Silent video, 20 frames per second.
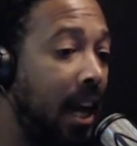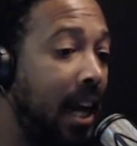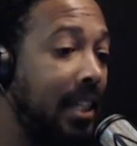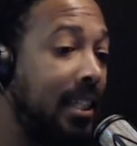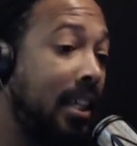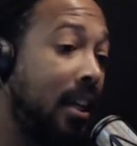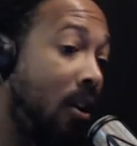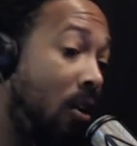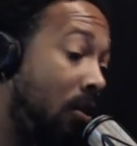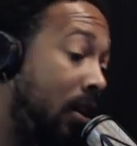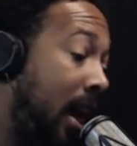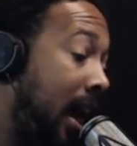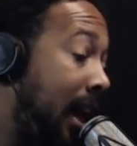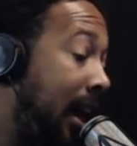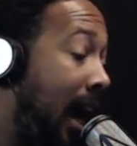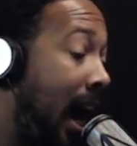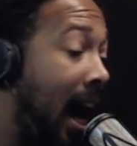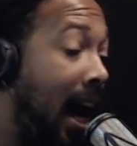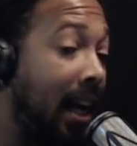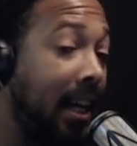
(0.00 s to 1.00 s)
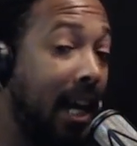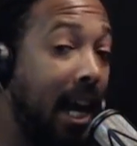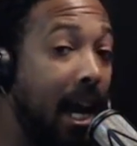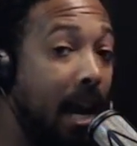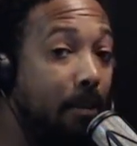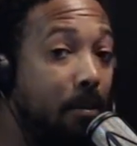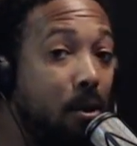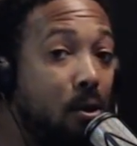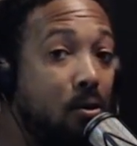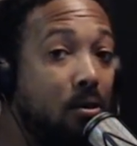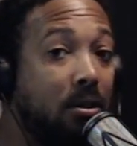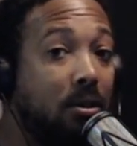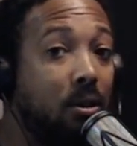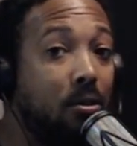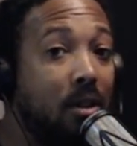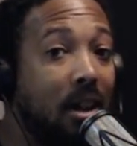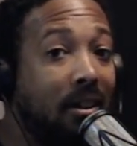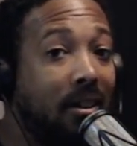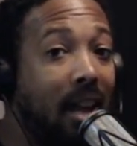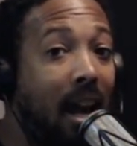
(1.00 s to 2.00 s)
I said, okay, goddamn, Nuke, do
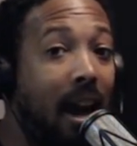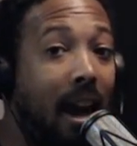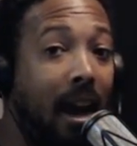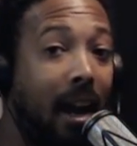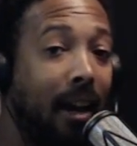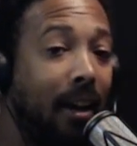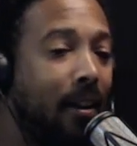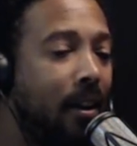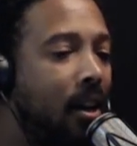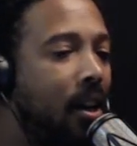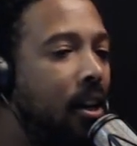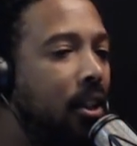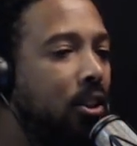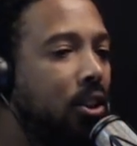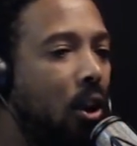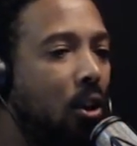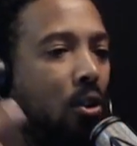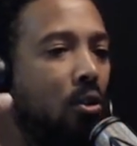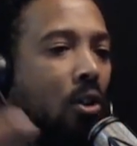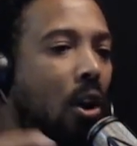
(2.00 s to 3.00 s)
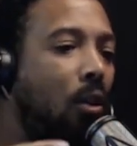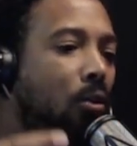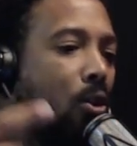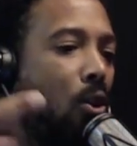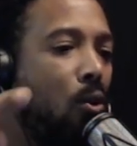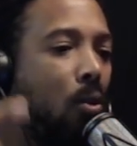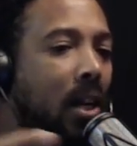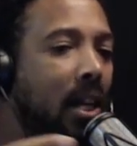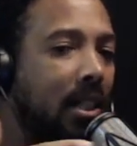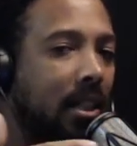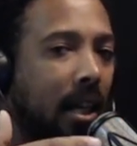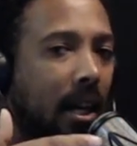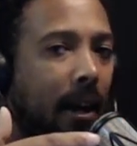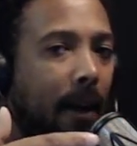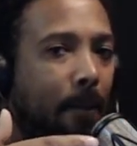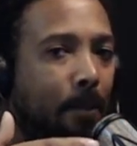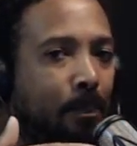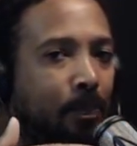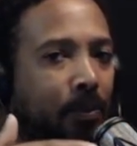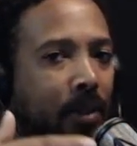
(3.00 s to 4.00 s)
your thing. So, you know, Nuke is a
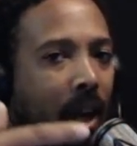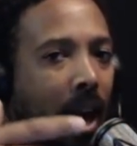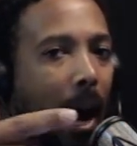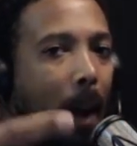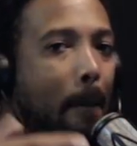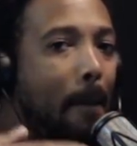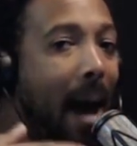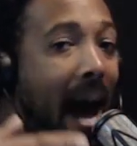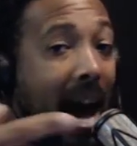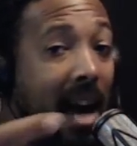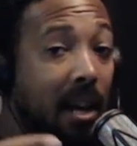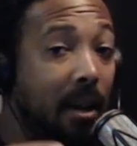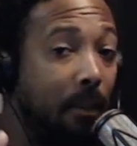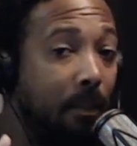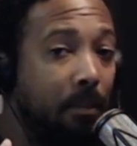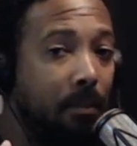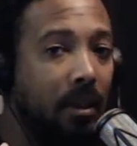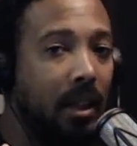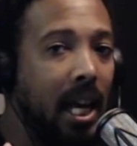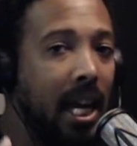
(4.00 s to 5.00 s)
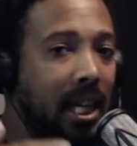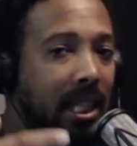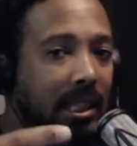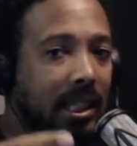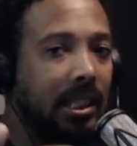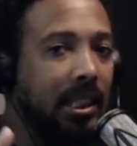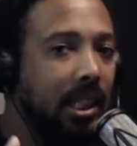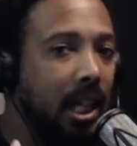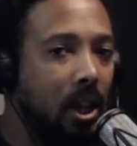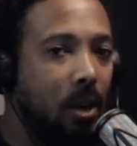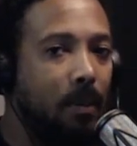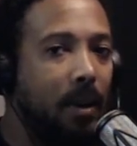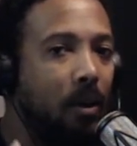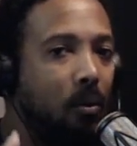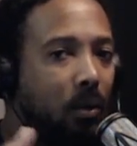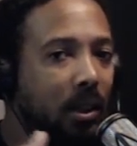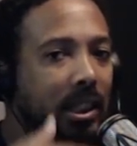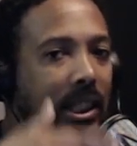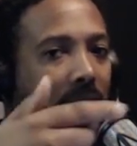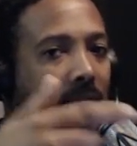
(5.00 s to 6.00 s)
madam, ladies and gentlemen,
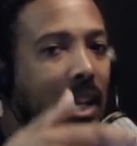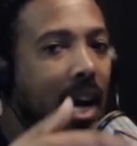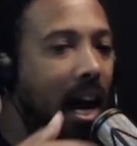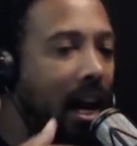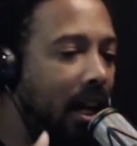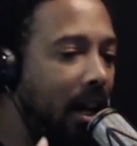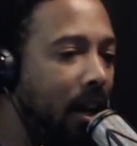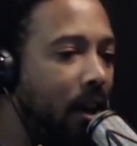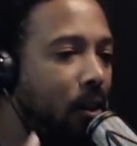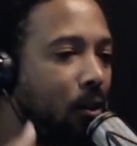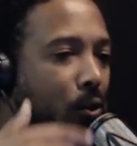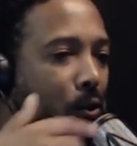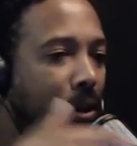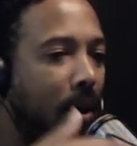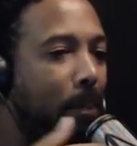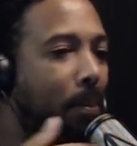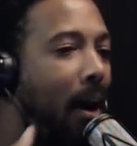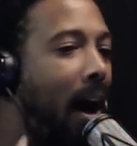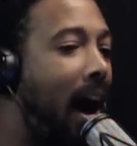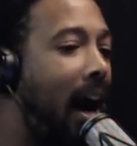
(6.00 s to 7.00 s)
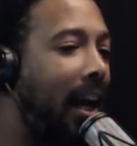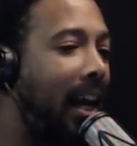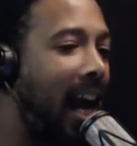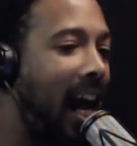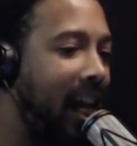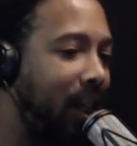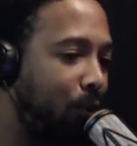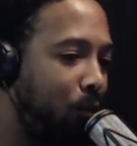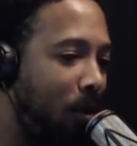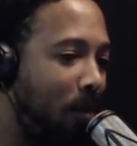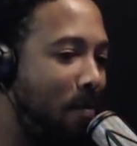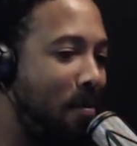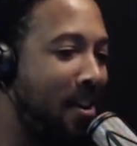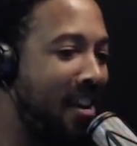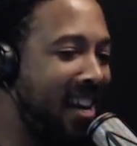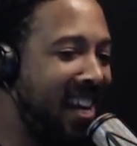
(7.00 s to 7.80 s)
when she not here doing the podcast with me.